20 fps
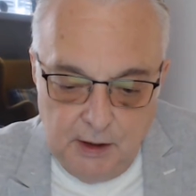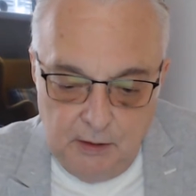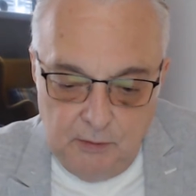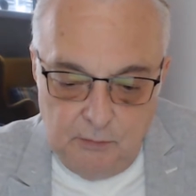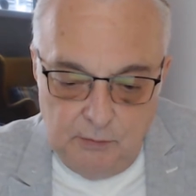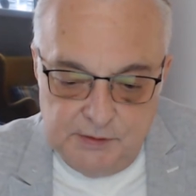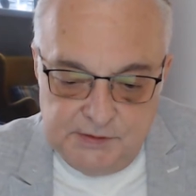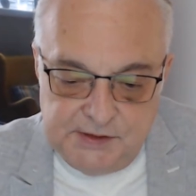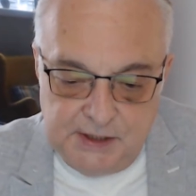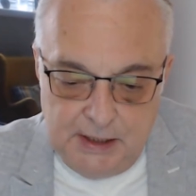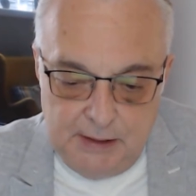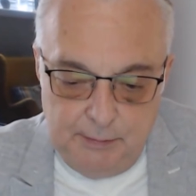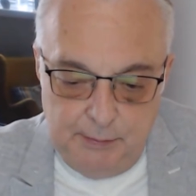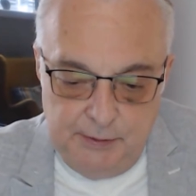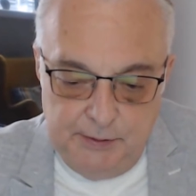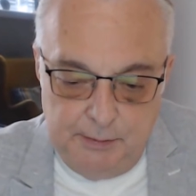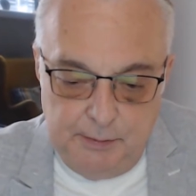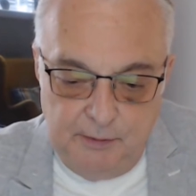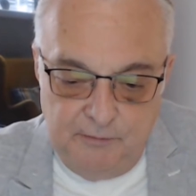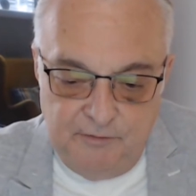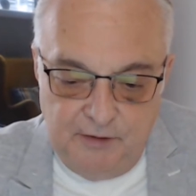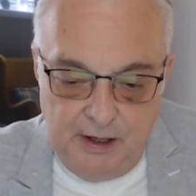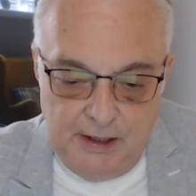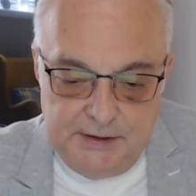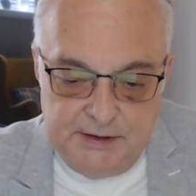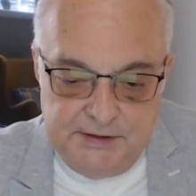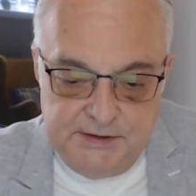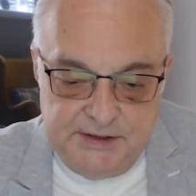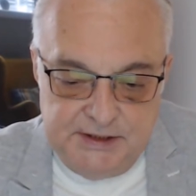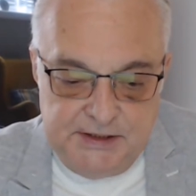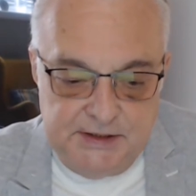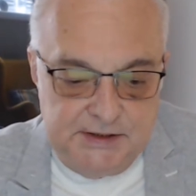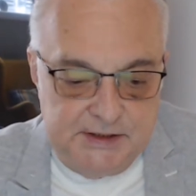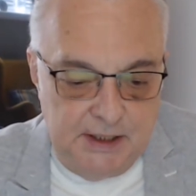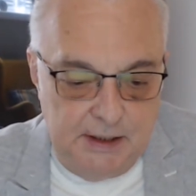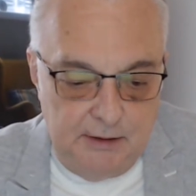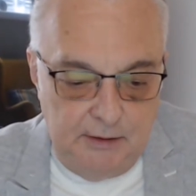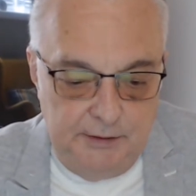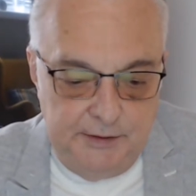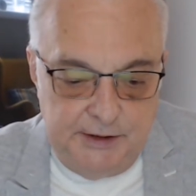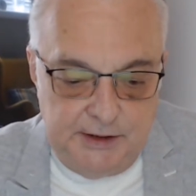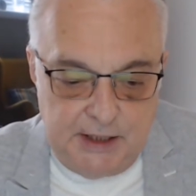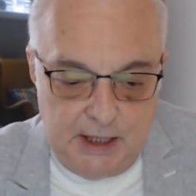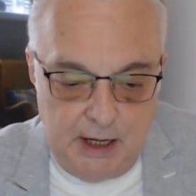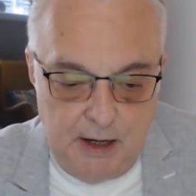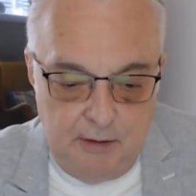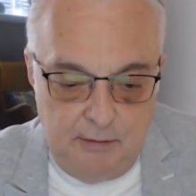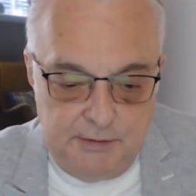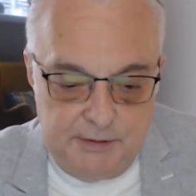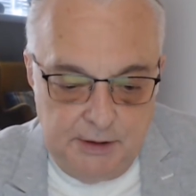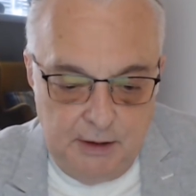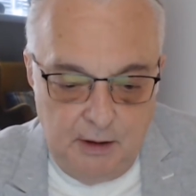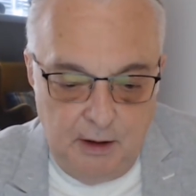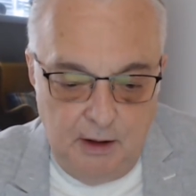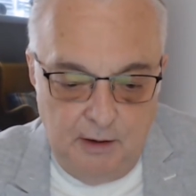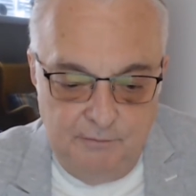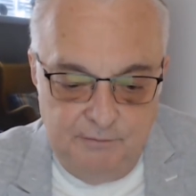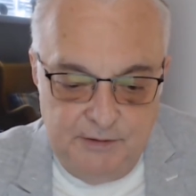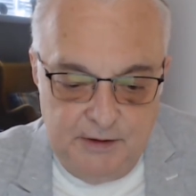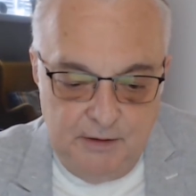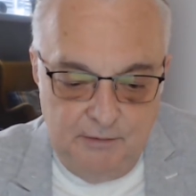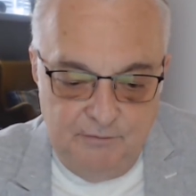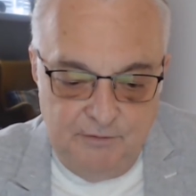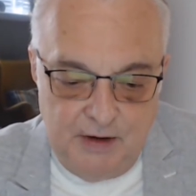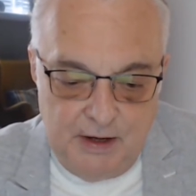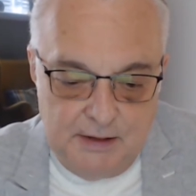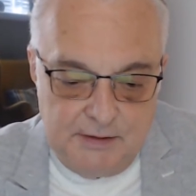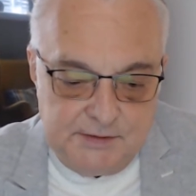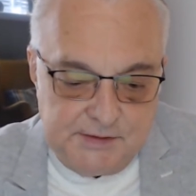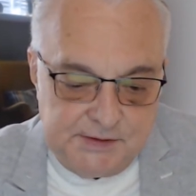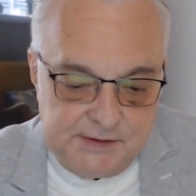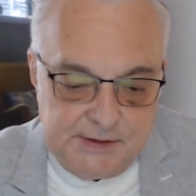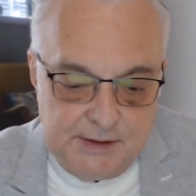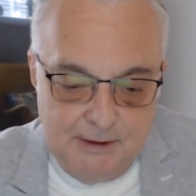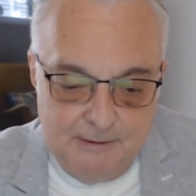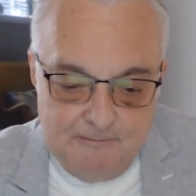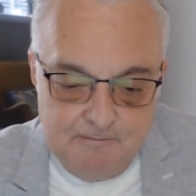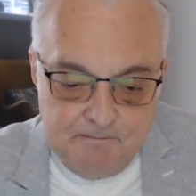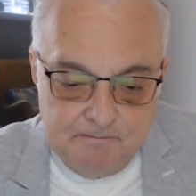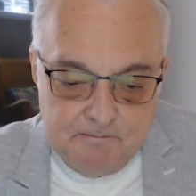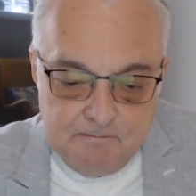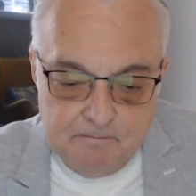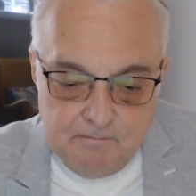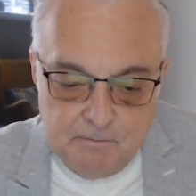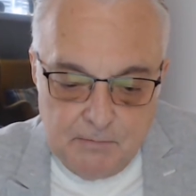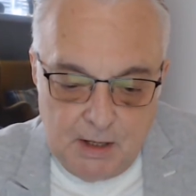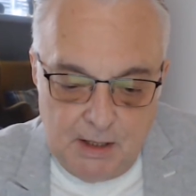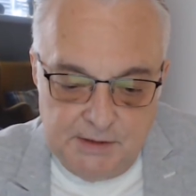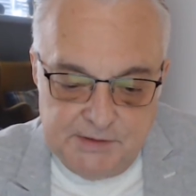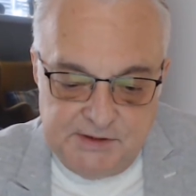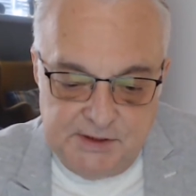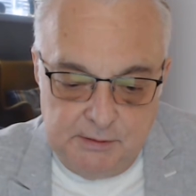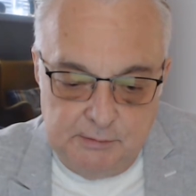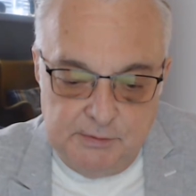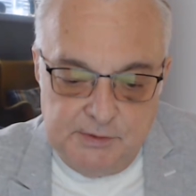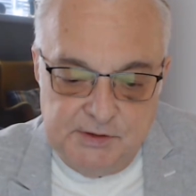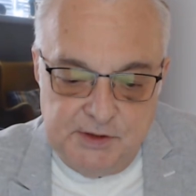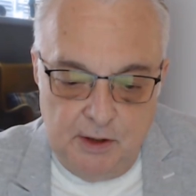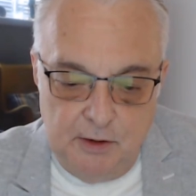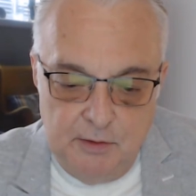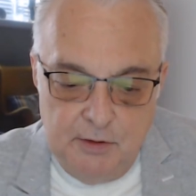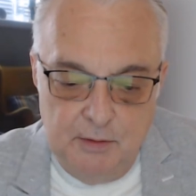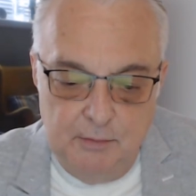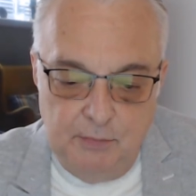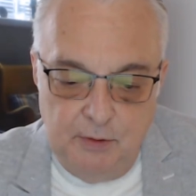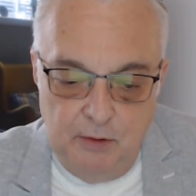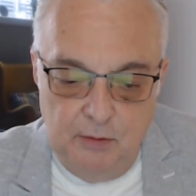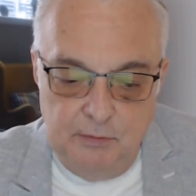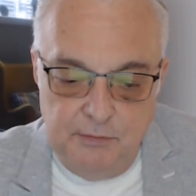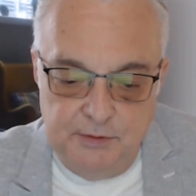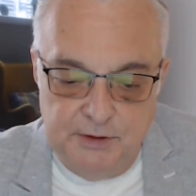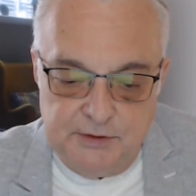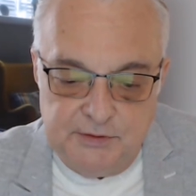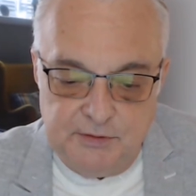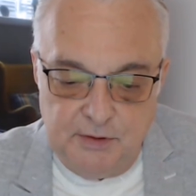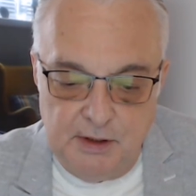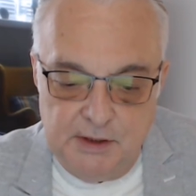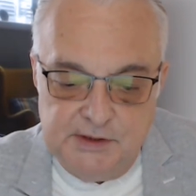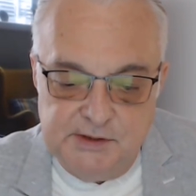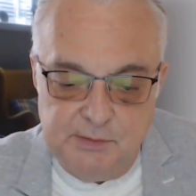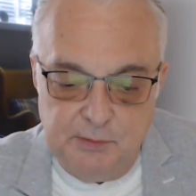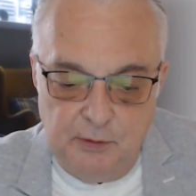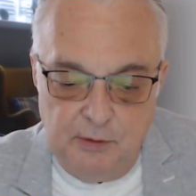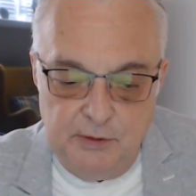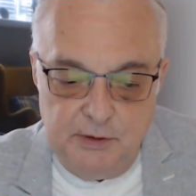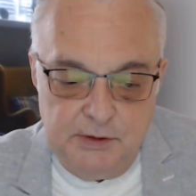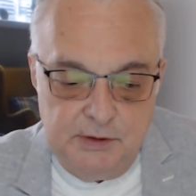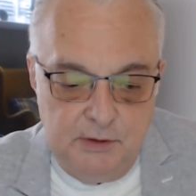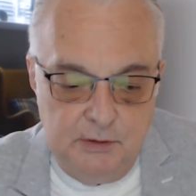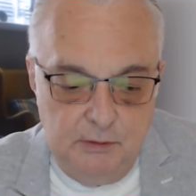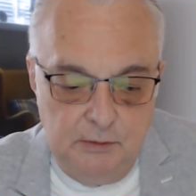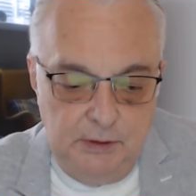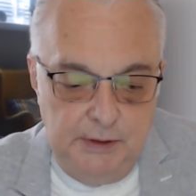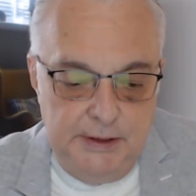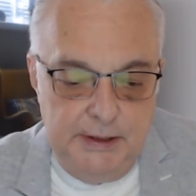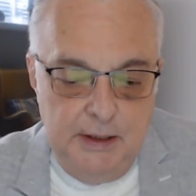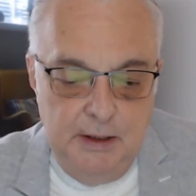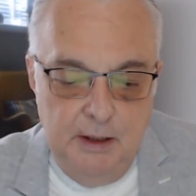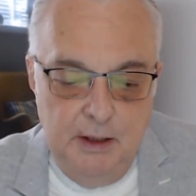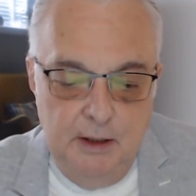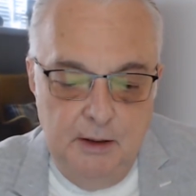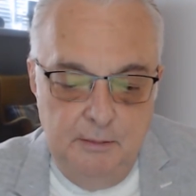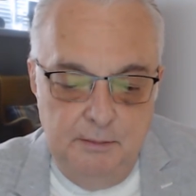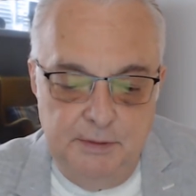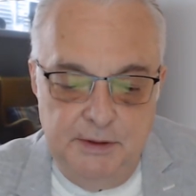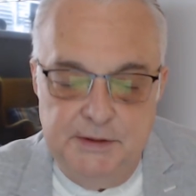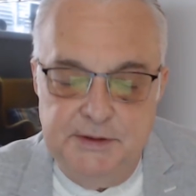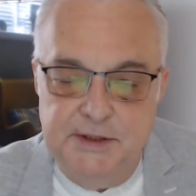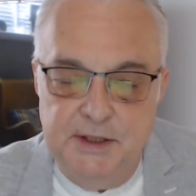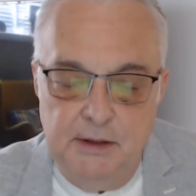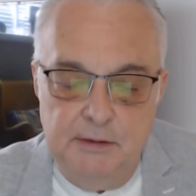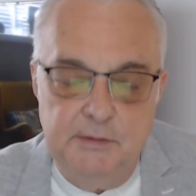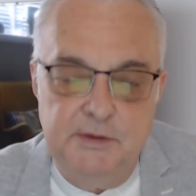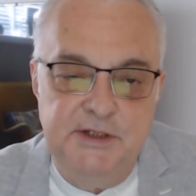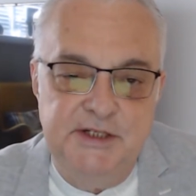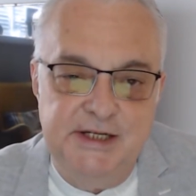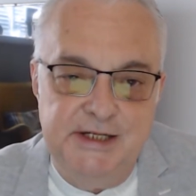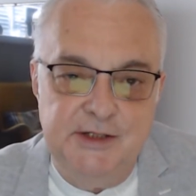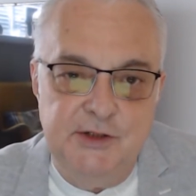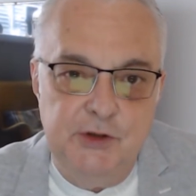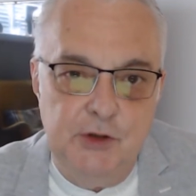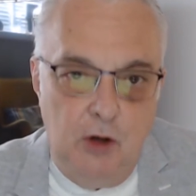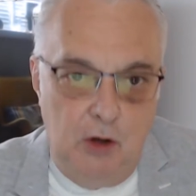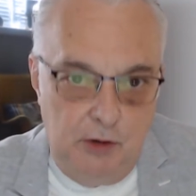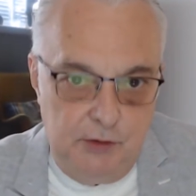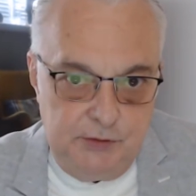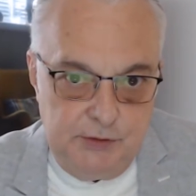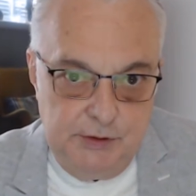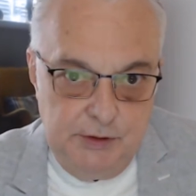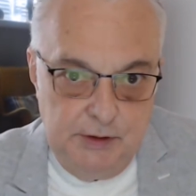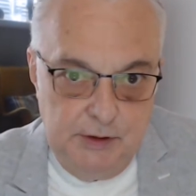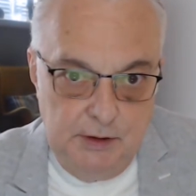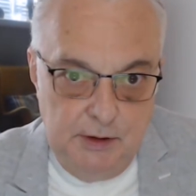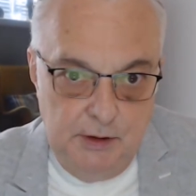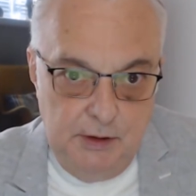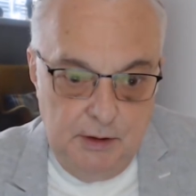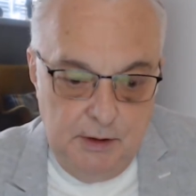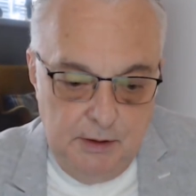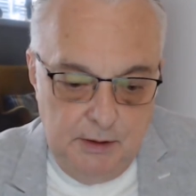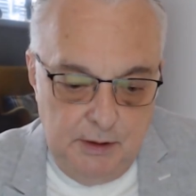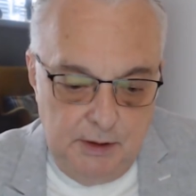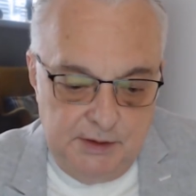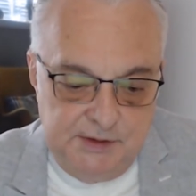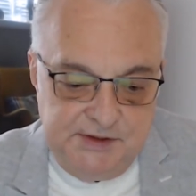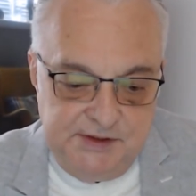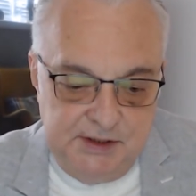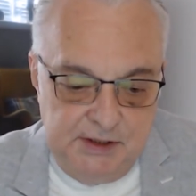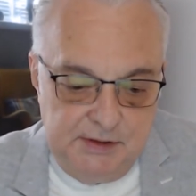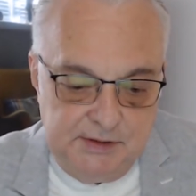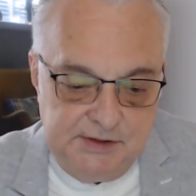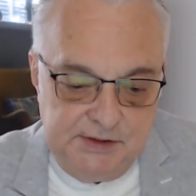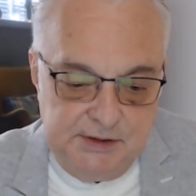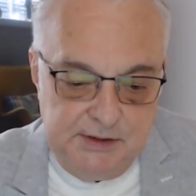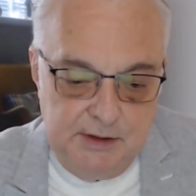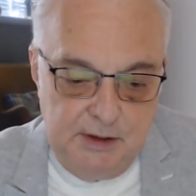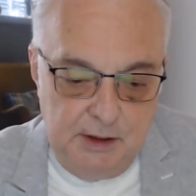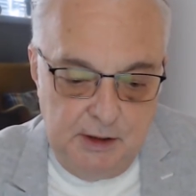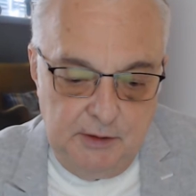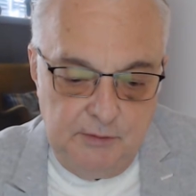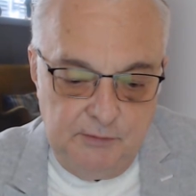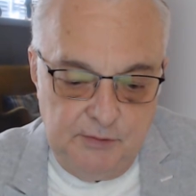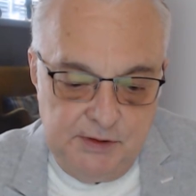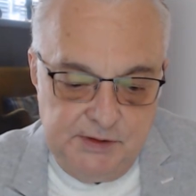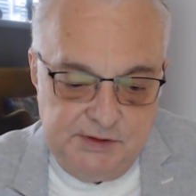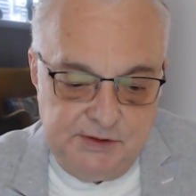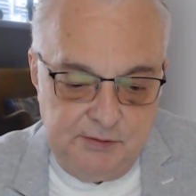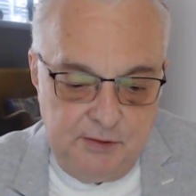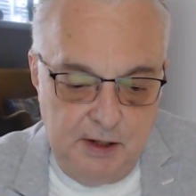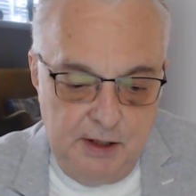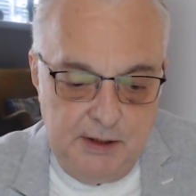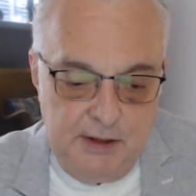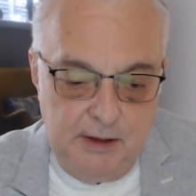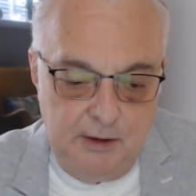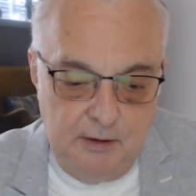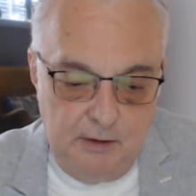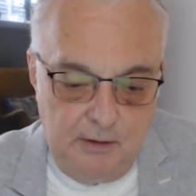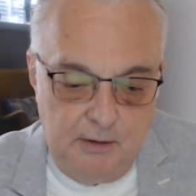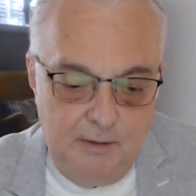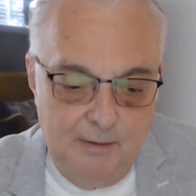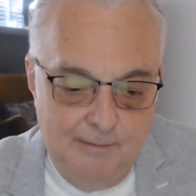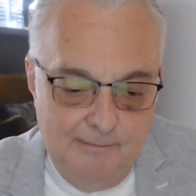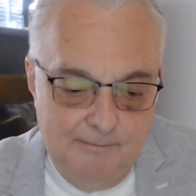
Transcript: was able to provide a detailed account of the events, as he was on the boat that transported Cooley, but not, did not assist in restraining her.